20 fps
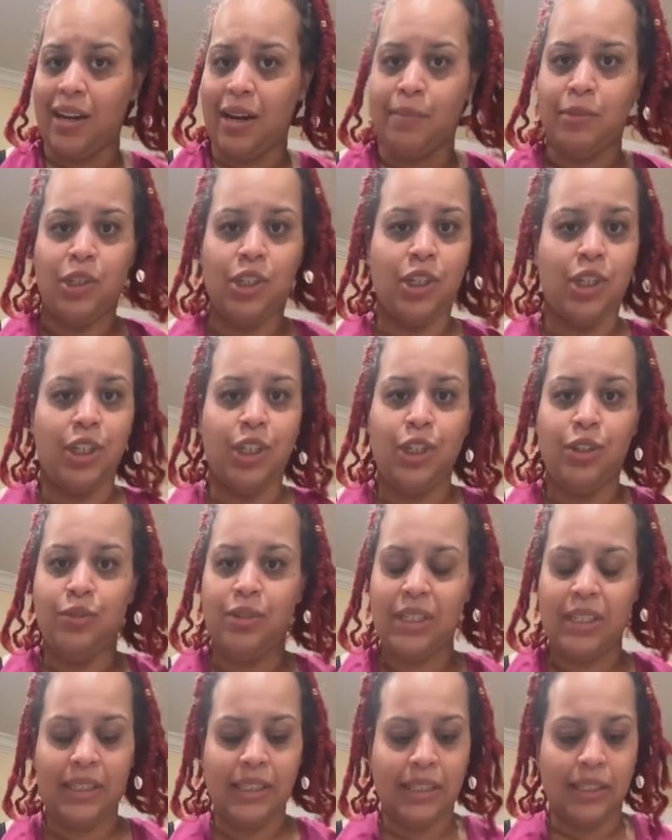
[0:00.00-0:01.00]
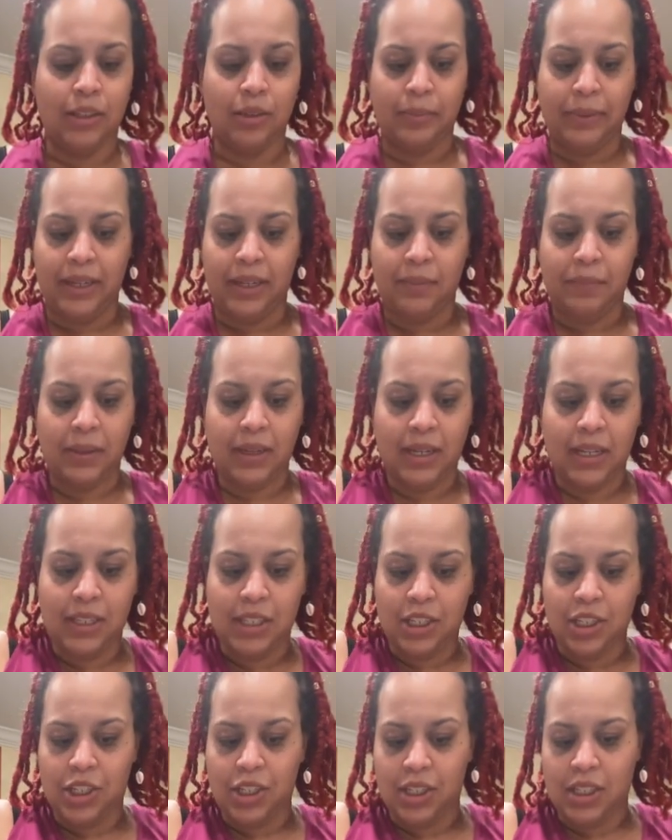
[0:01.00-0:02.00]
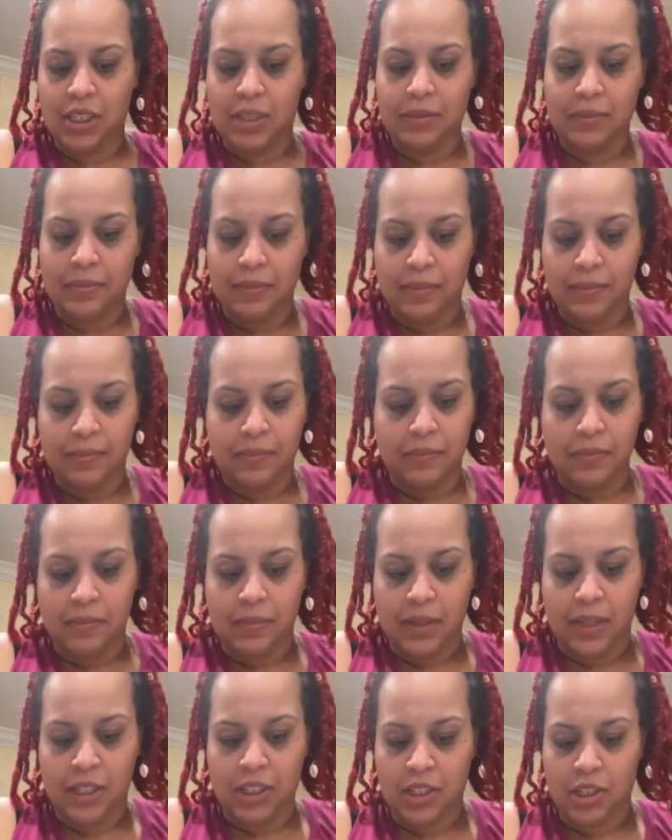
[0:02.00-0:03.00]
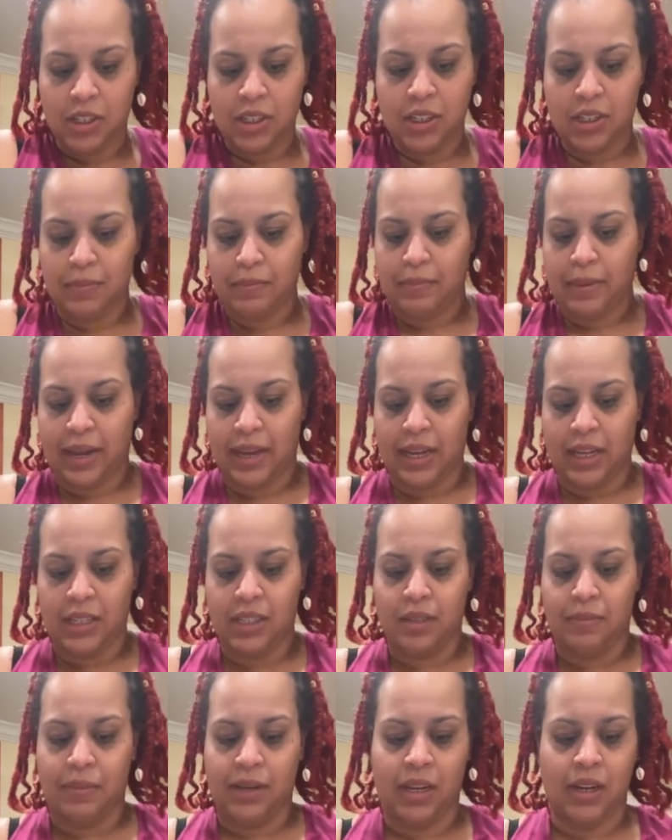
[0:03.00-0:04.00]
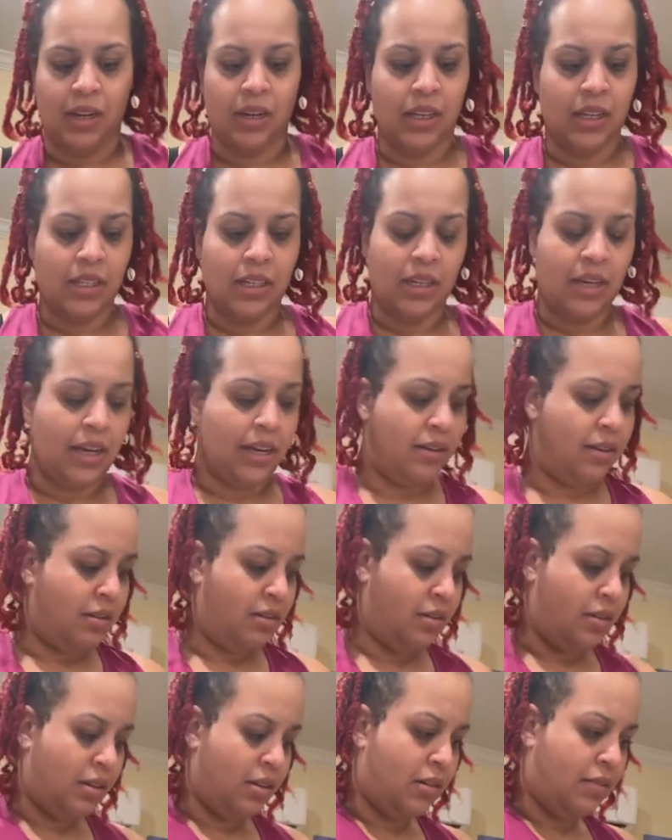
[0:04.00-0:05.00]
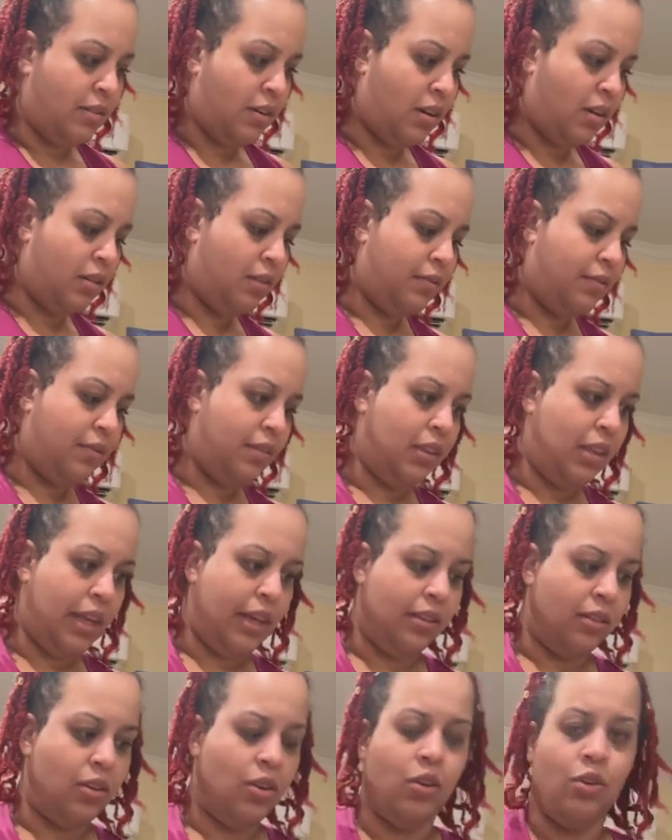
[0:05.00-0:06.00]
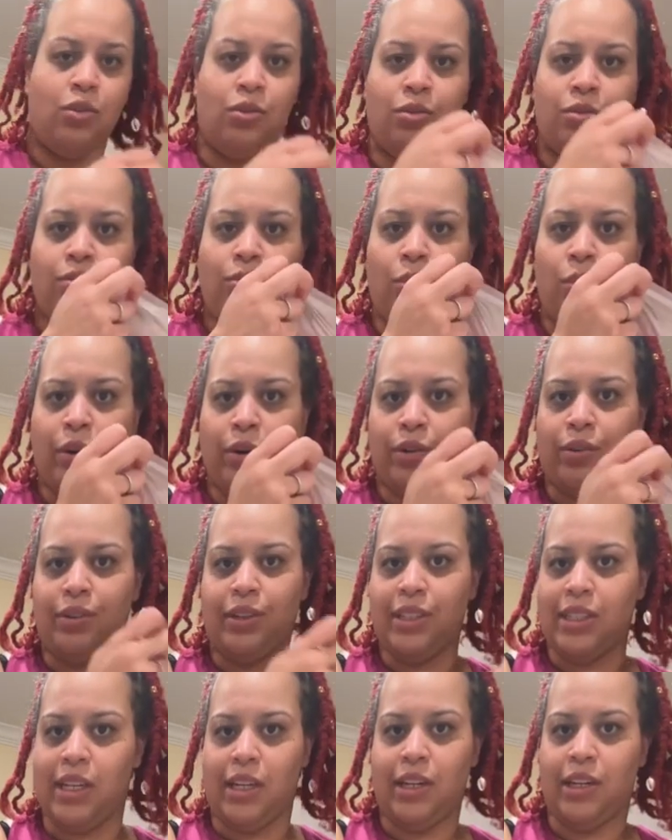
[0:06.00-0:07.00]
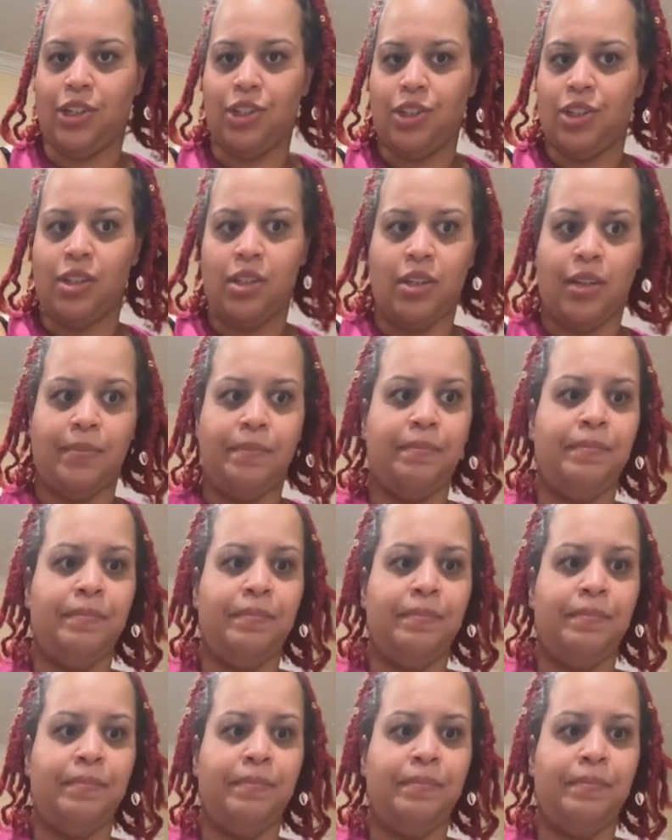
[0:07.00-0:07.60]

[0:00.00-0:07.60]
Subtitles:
I'm just going to use a little bit because it's just my handsome eating. It's not none of all like the whole world is eating. It's just him.